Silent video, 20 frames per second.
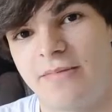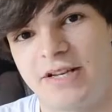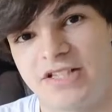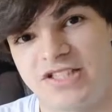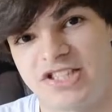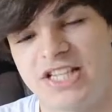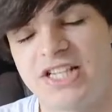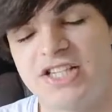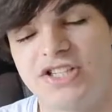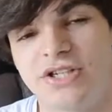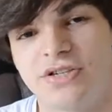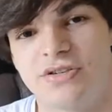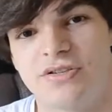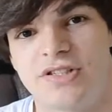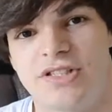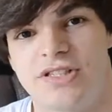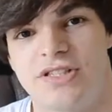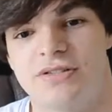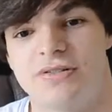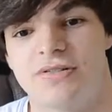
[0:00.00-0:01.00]
and stay tuned
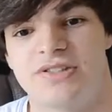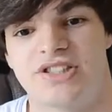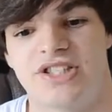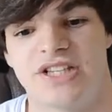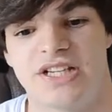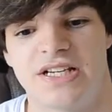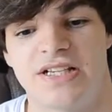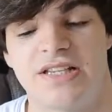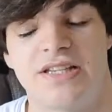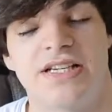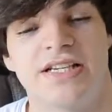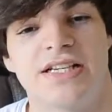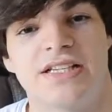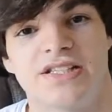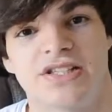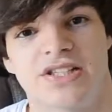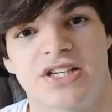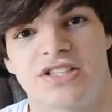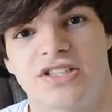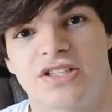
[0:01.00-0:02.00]
to see the
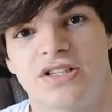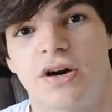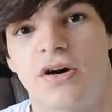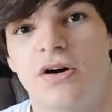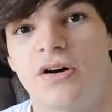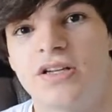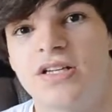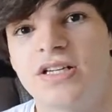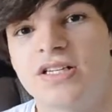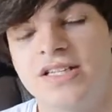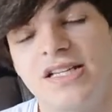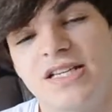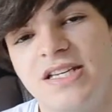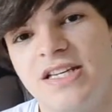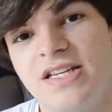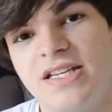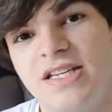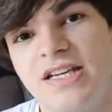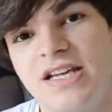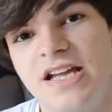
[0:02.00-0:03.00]
discussion on
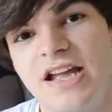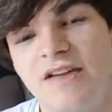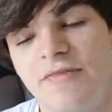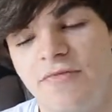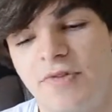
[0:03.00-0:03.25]
DDD.